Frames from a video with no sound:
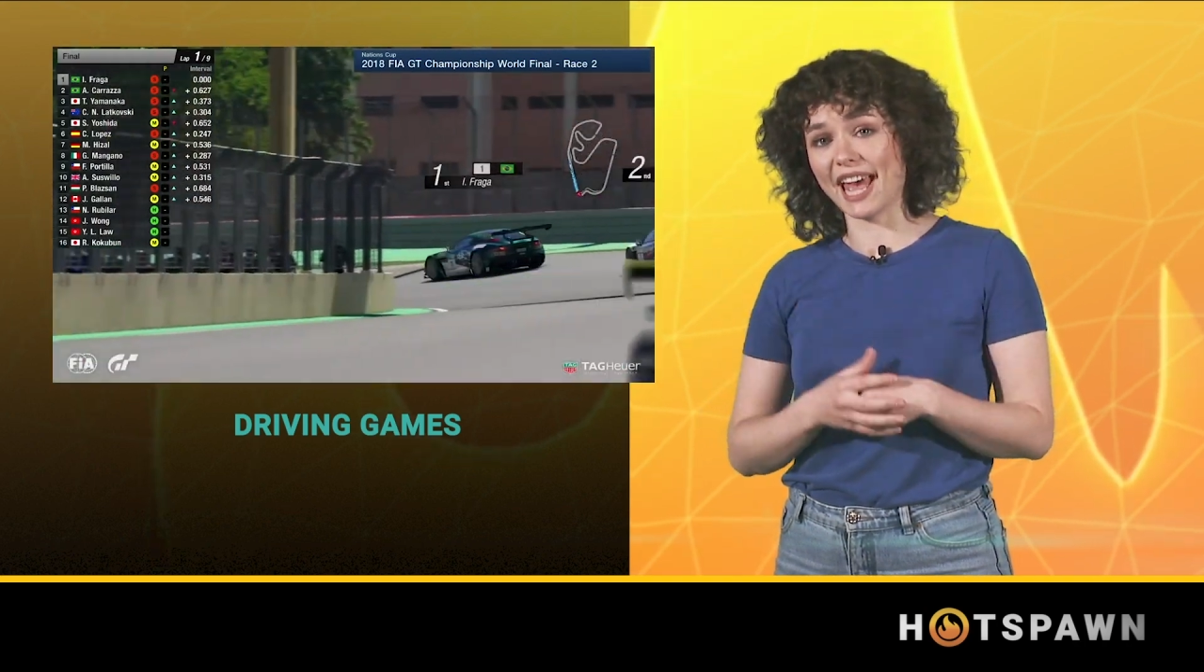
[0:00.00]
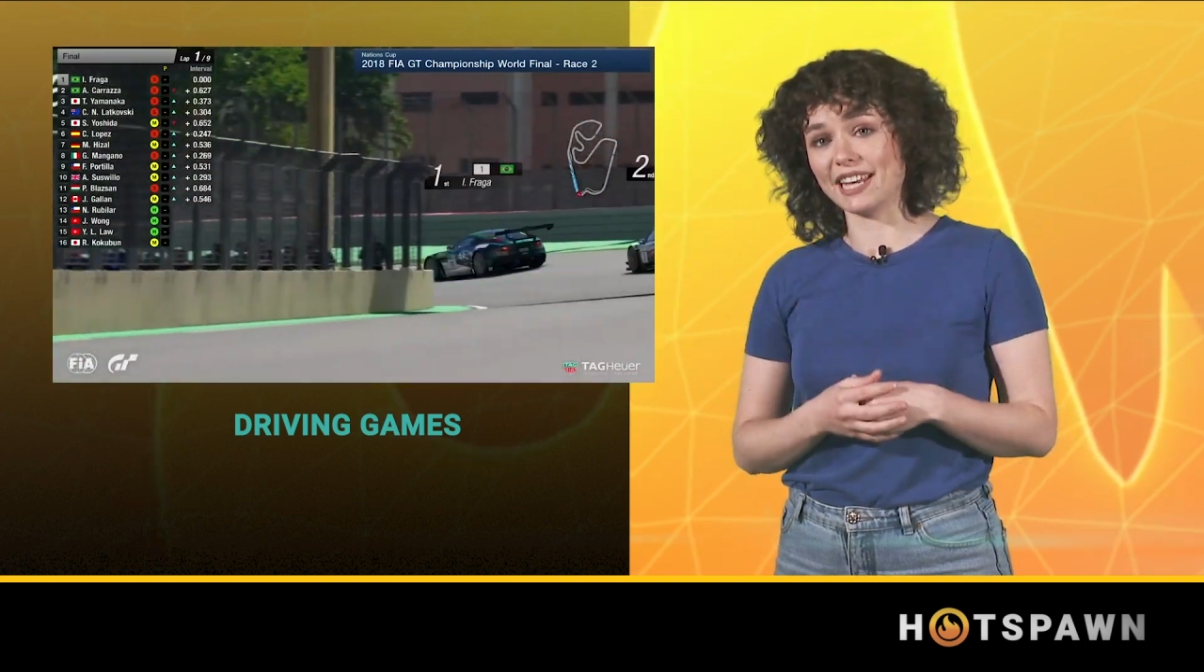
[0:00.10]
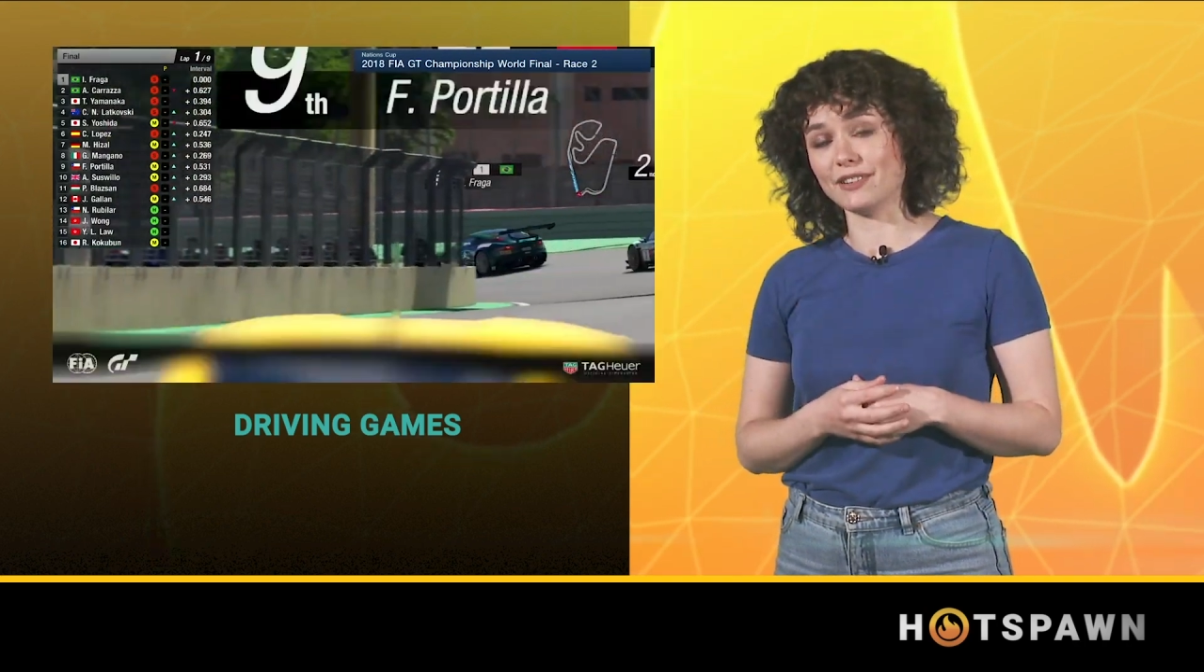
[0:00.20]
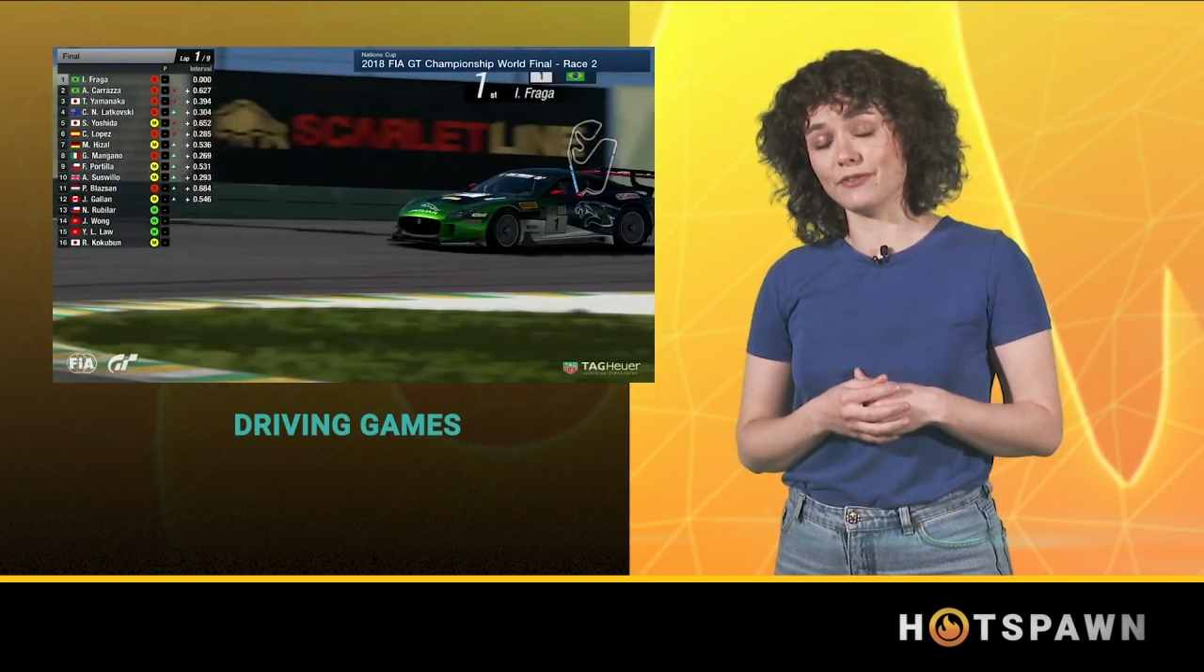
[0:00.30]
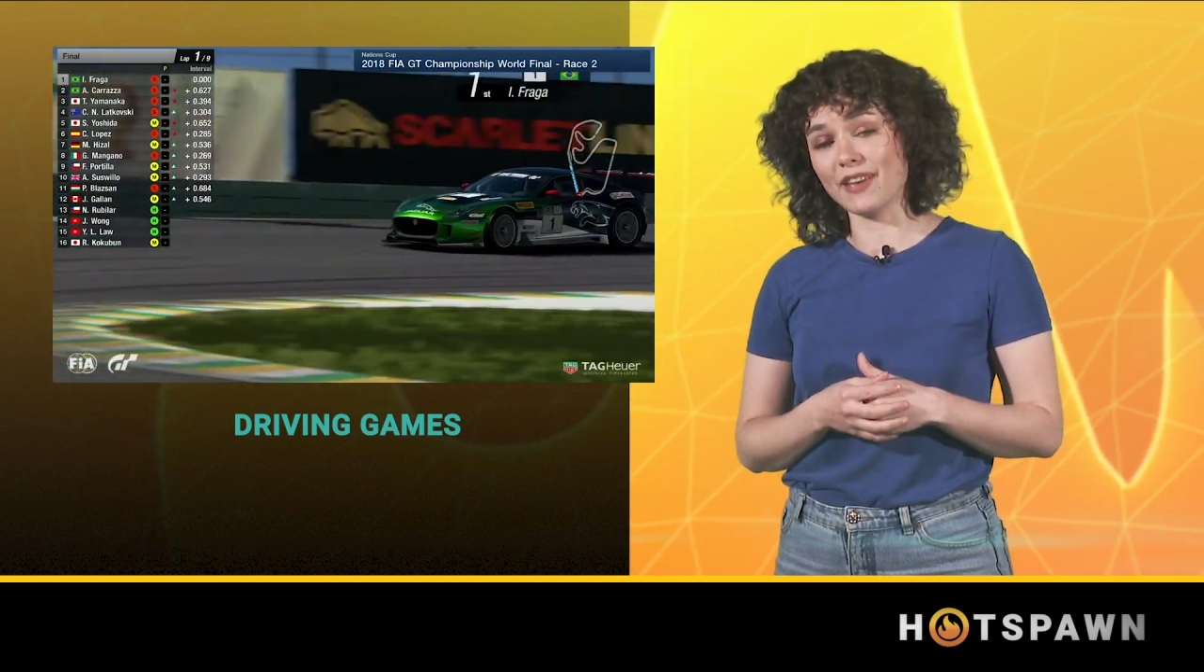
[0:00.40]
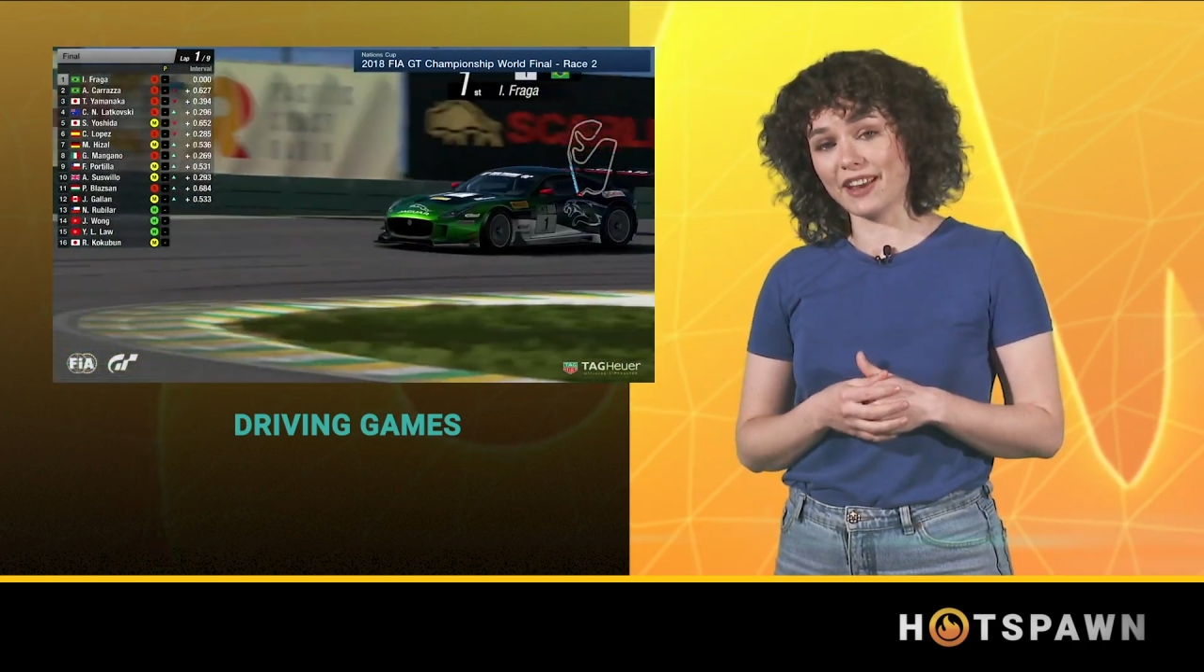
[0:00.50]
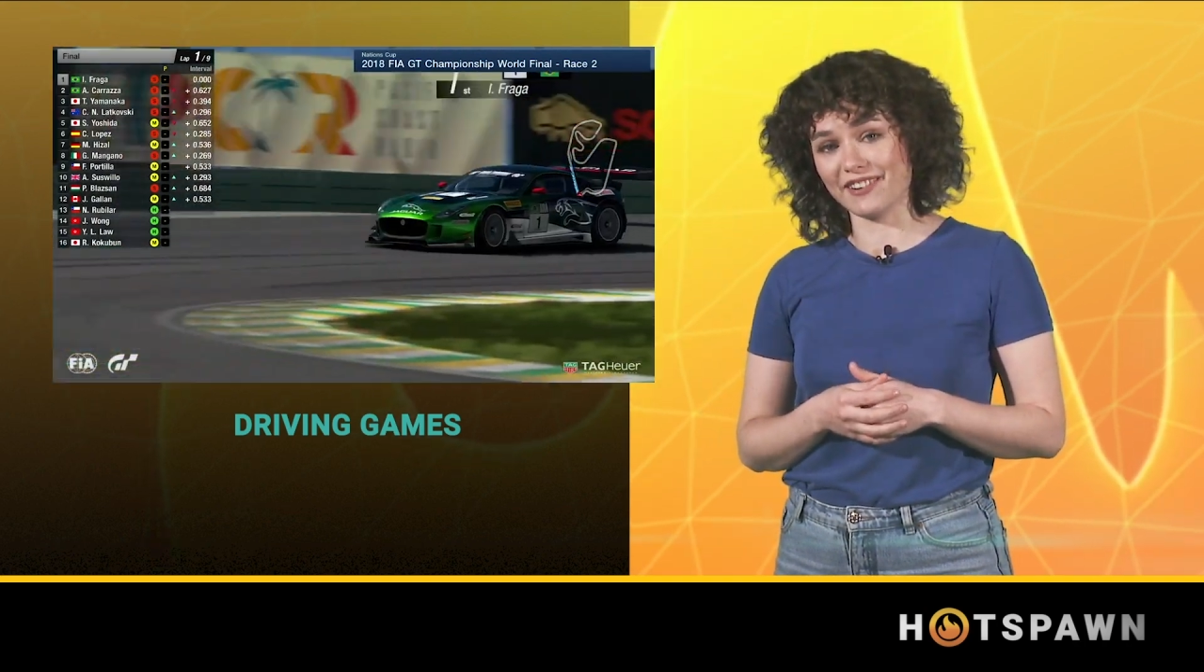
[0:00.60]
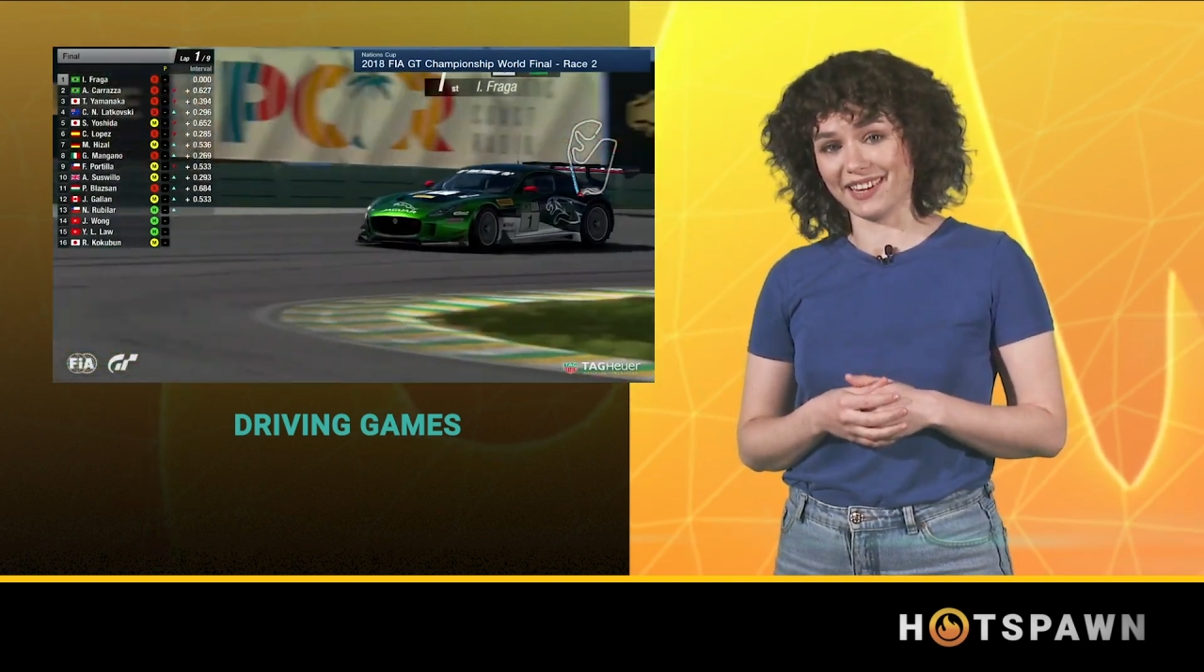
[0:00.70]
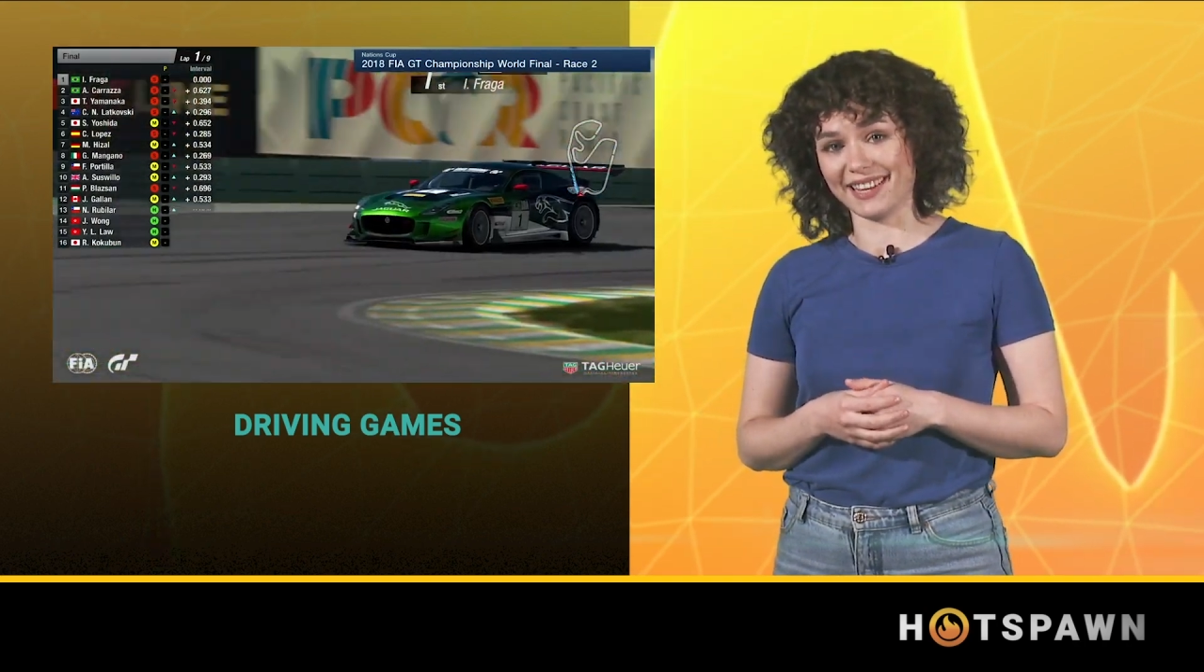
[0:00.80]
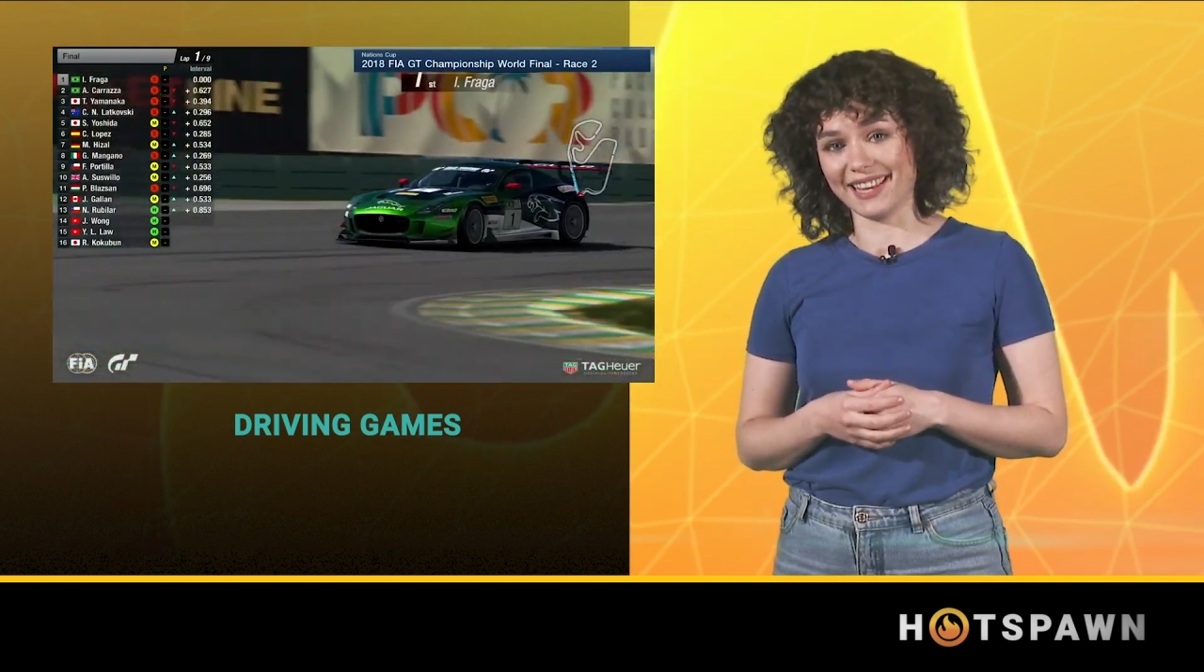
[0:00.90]
and
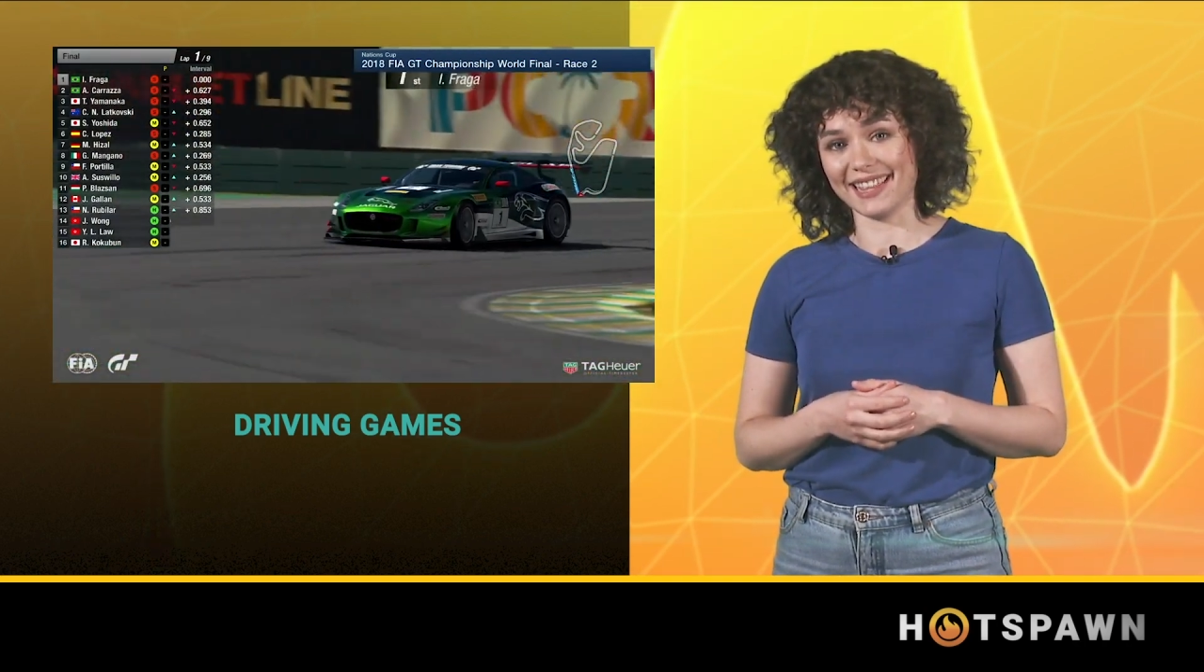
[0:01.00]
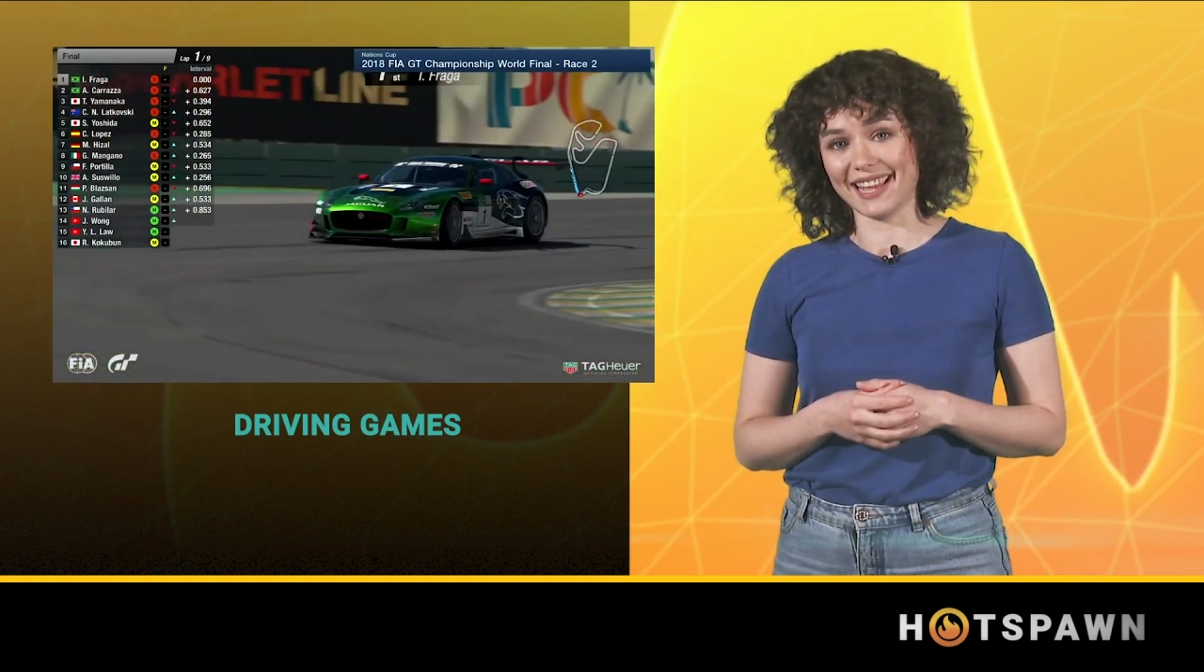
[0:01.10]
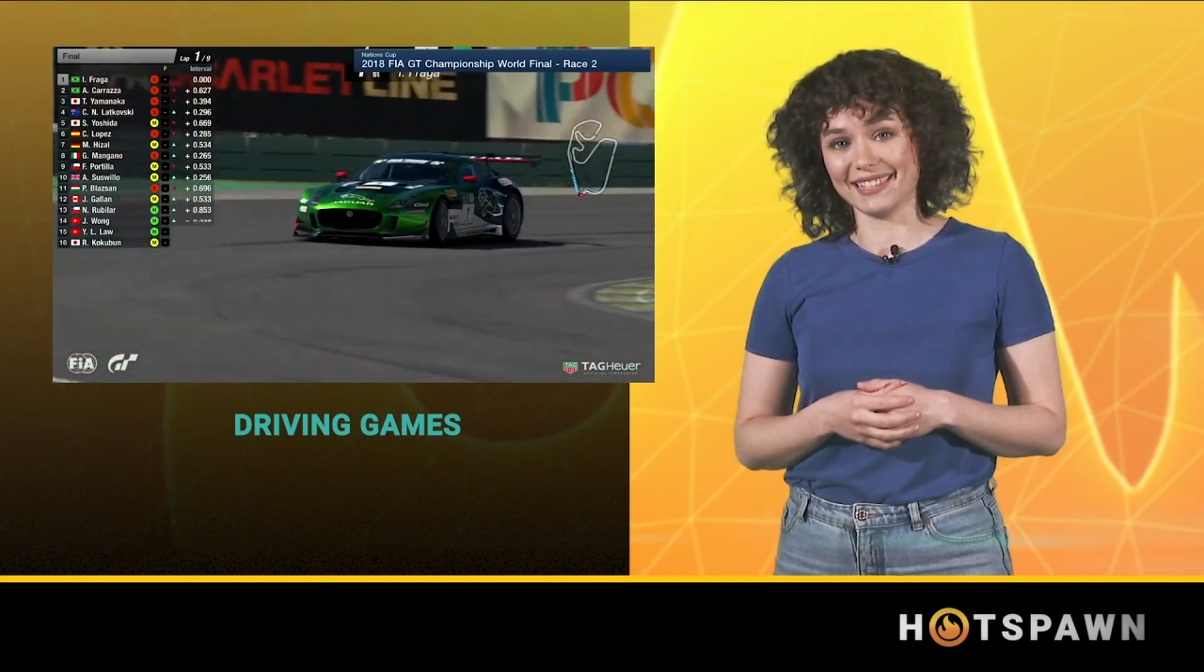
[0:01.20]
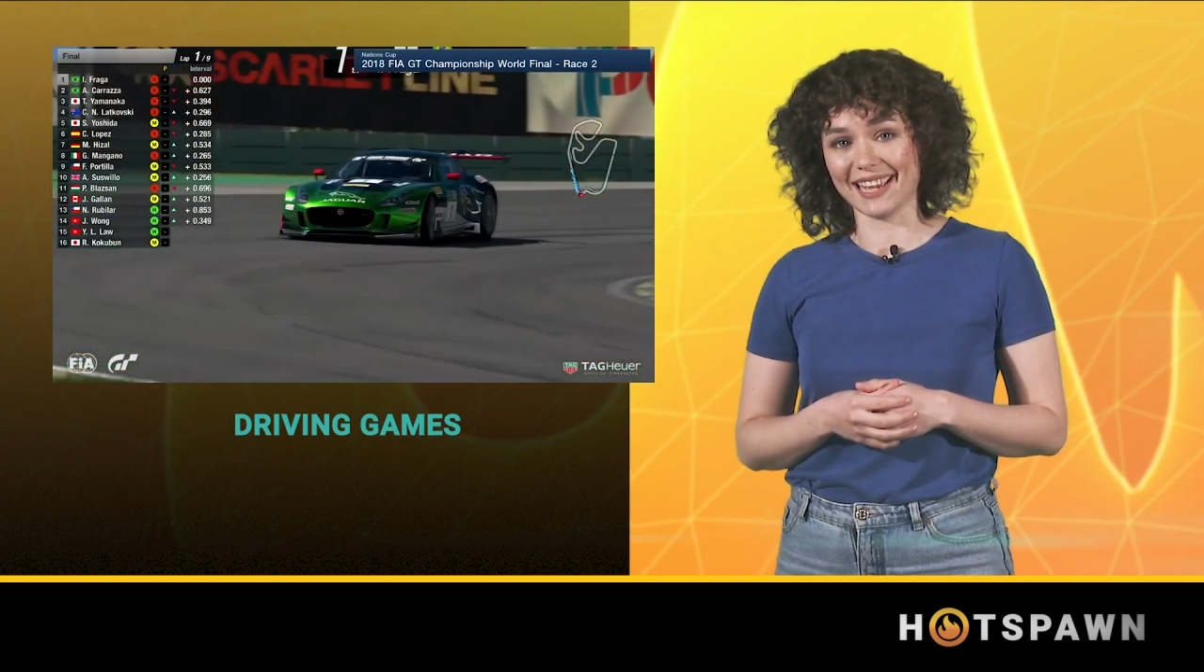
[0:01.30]
vary in their